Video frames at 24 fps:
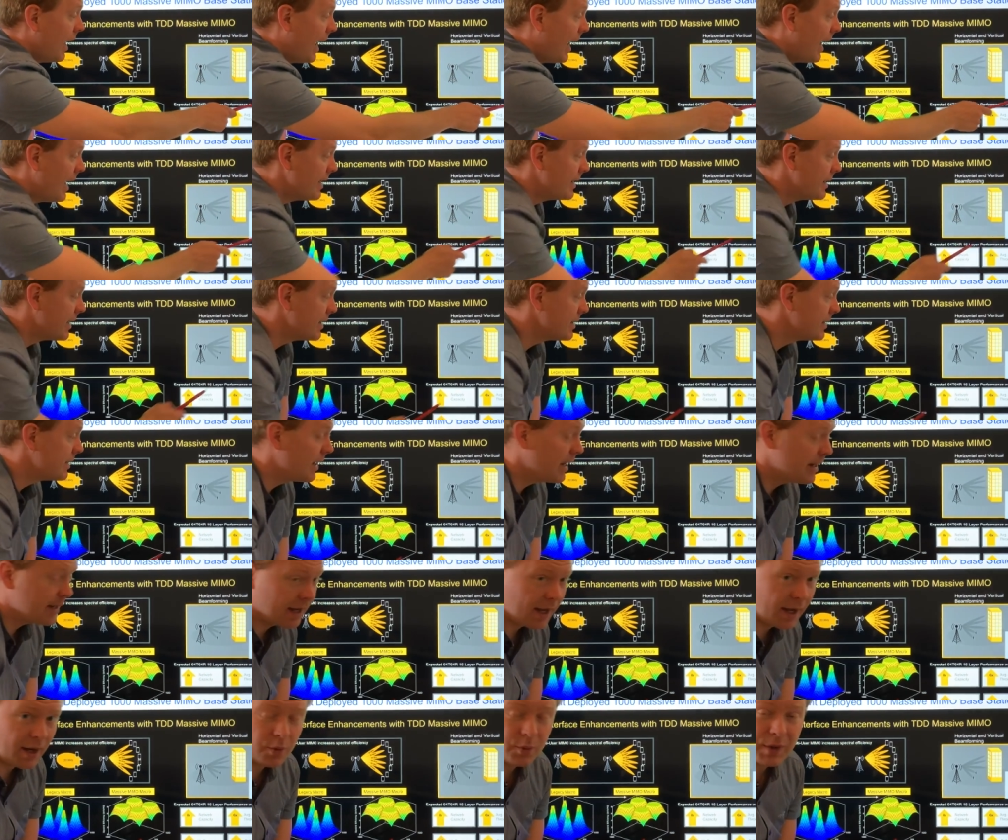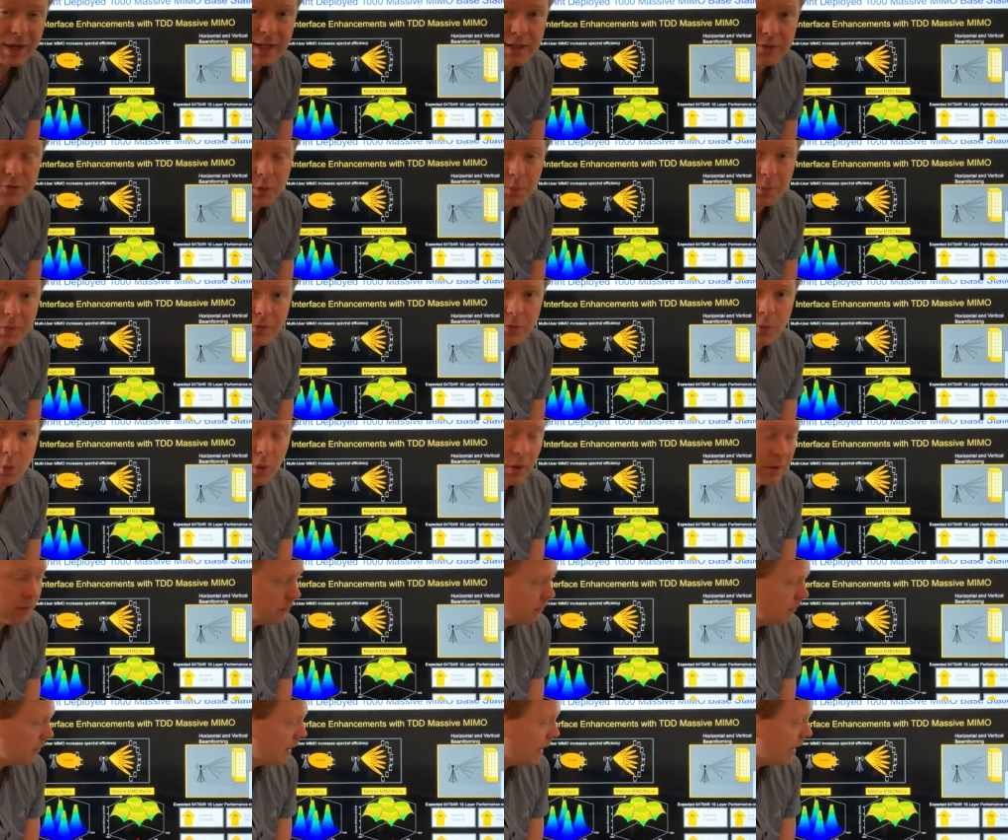8 antenna arrays from
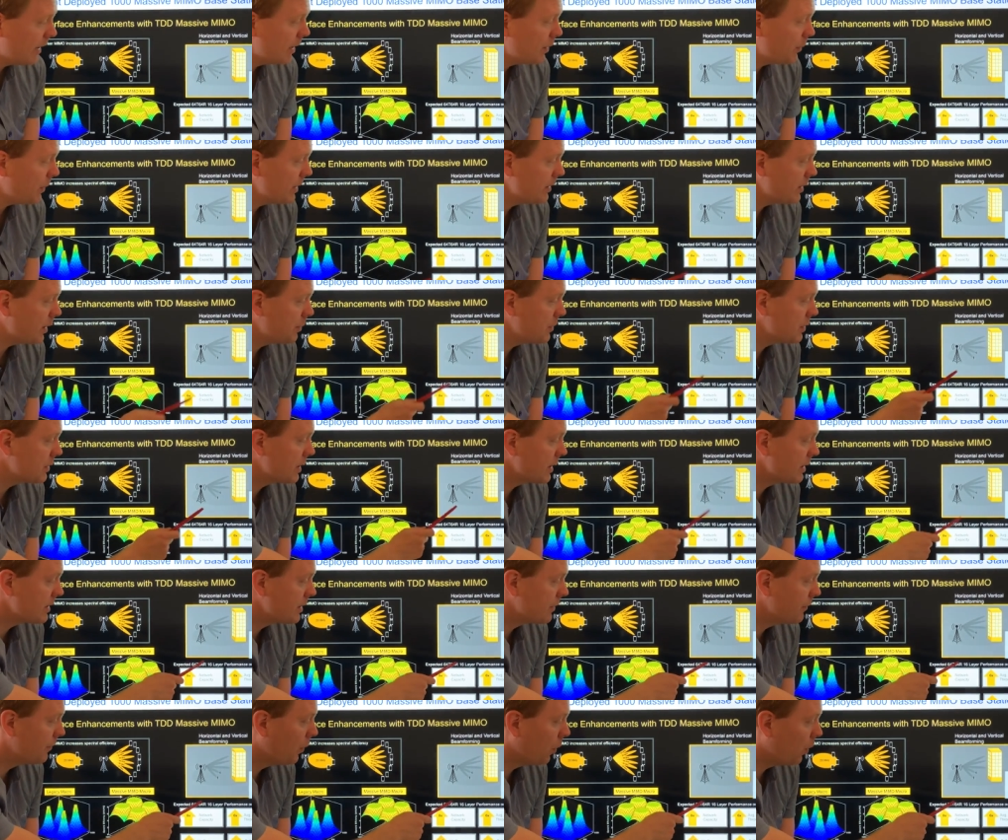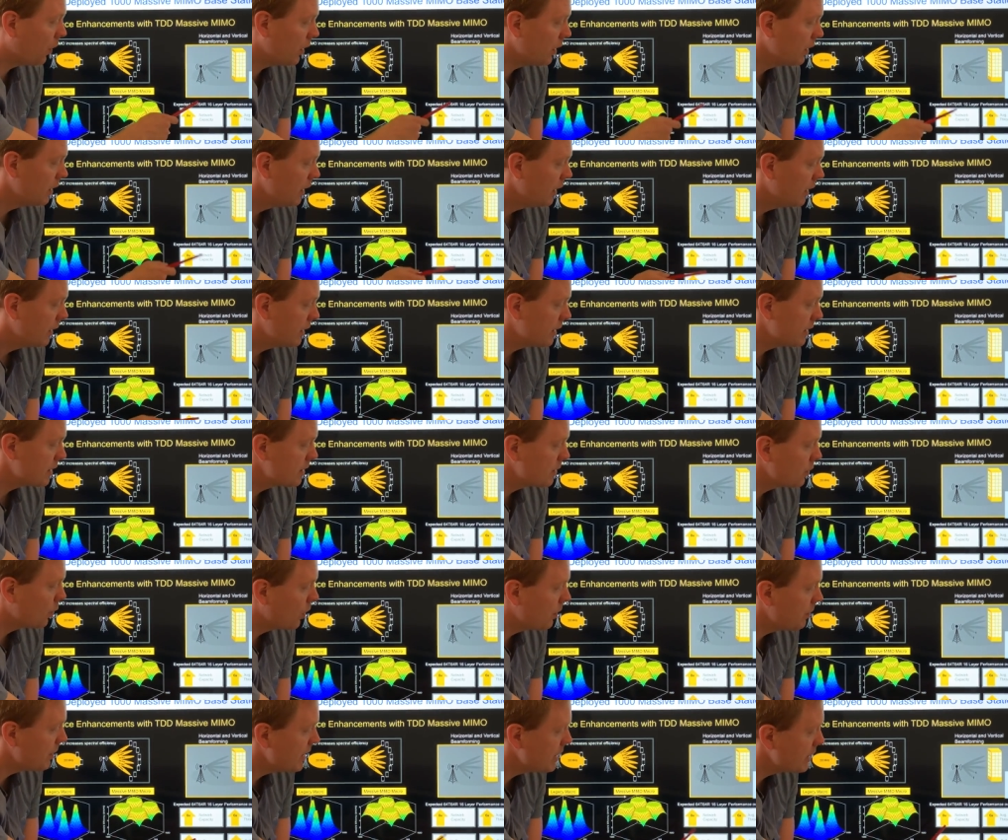before, and they went up to 64. They
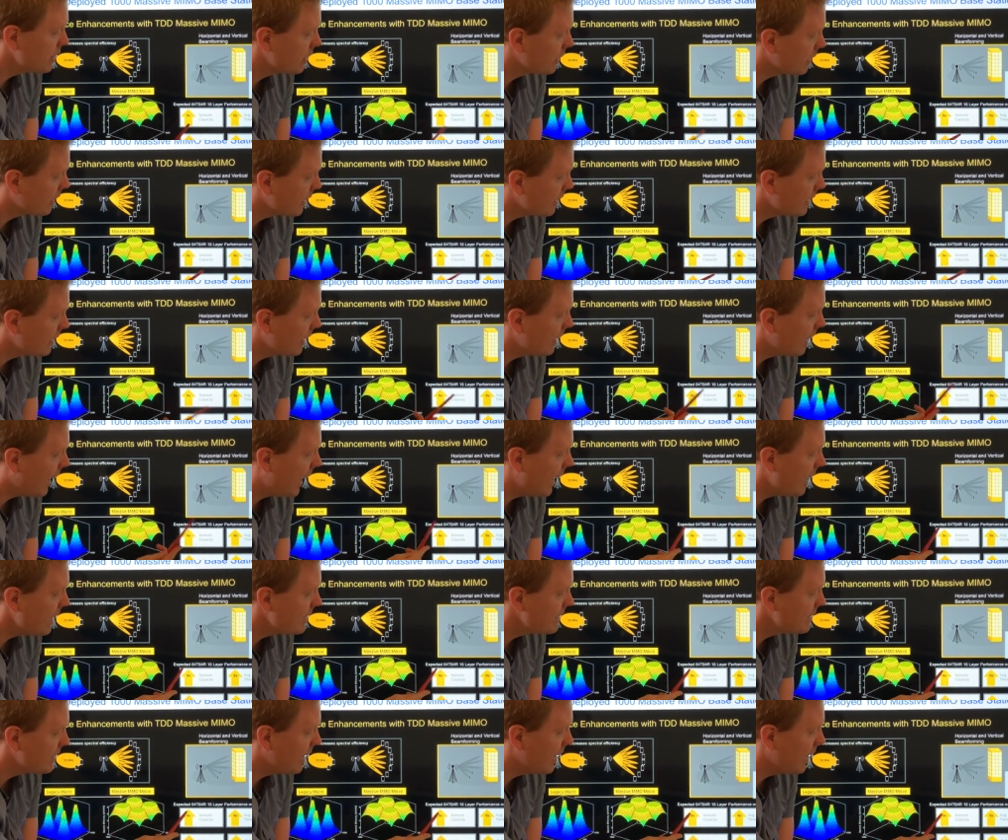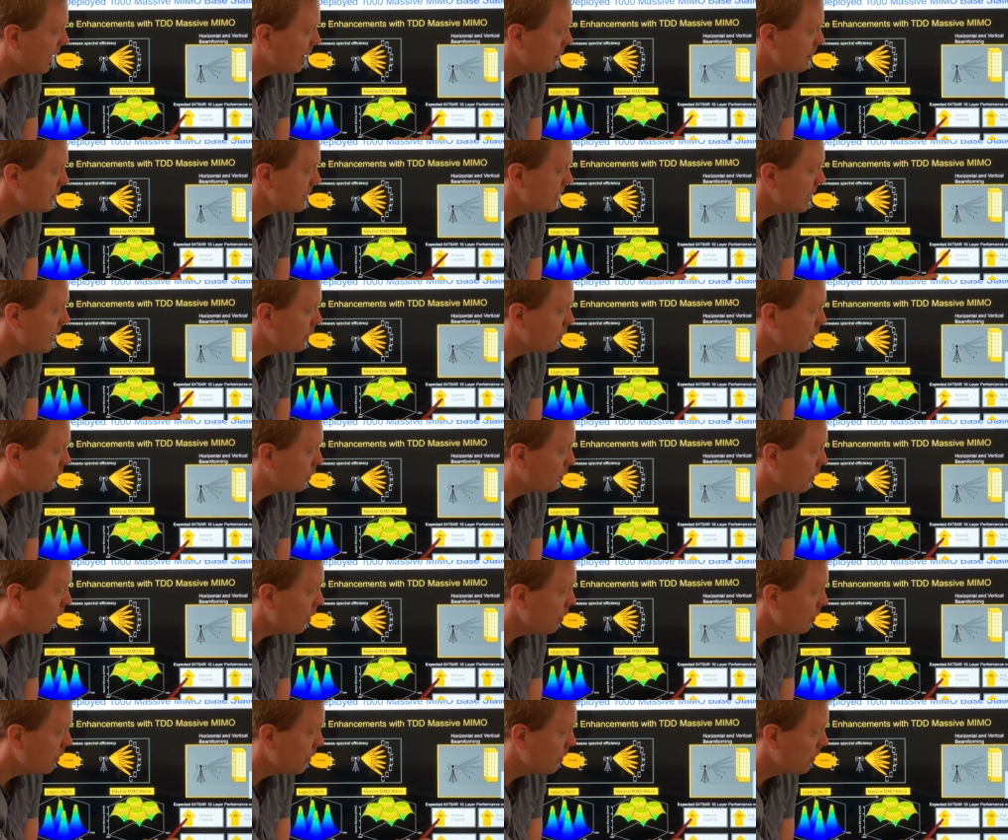saw immediately an 8 times network
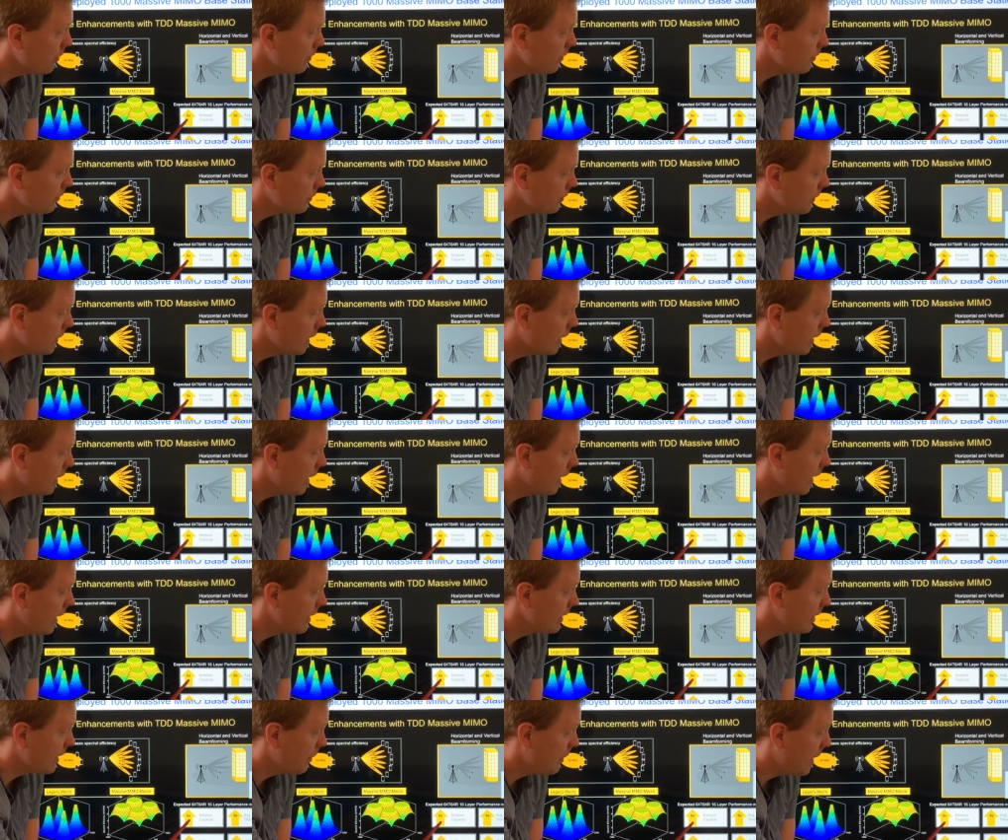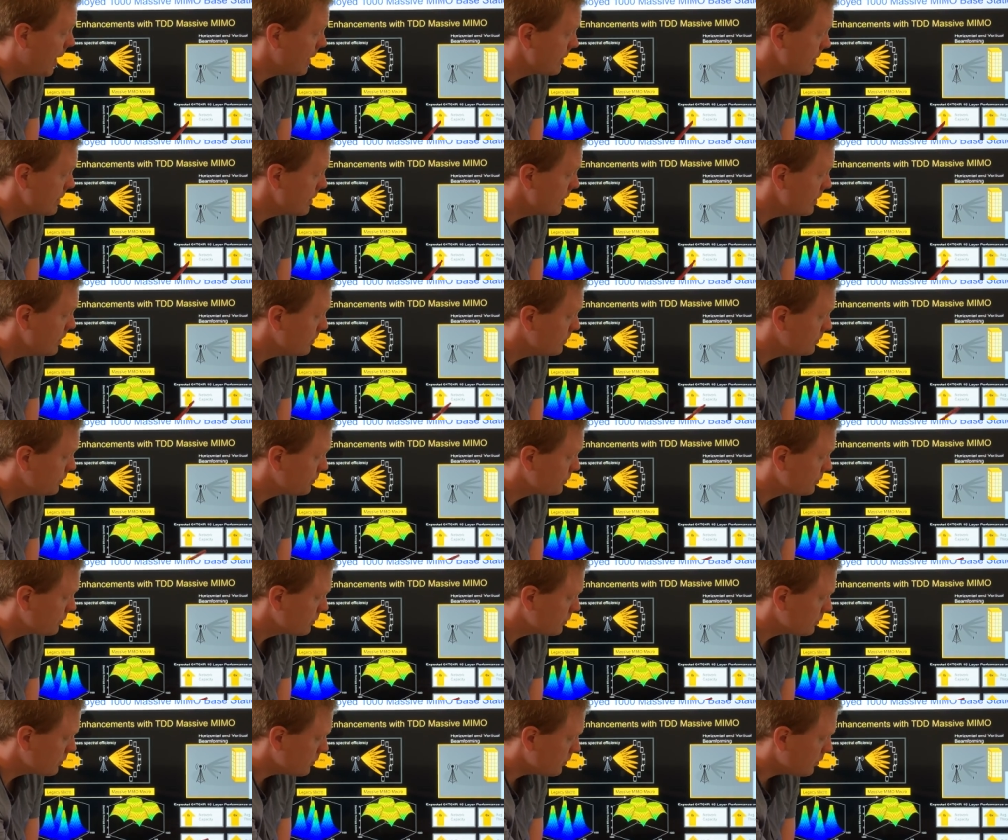growth in capacity.
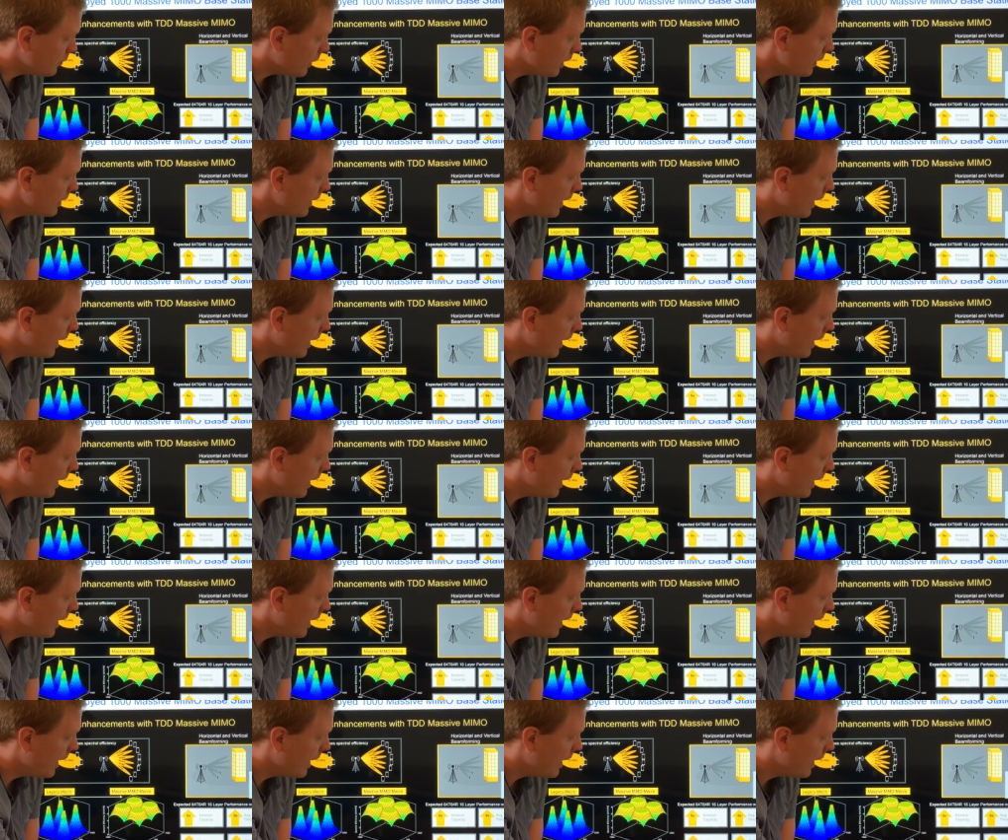They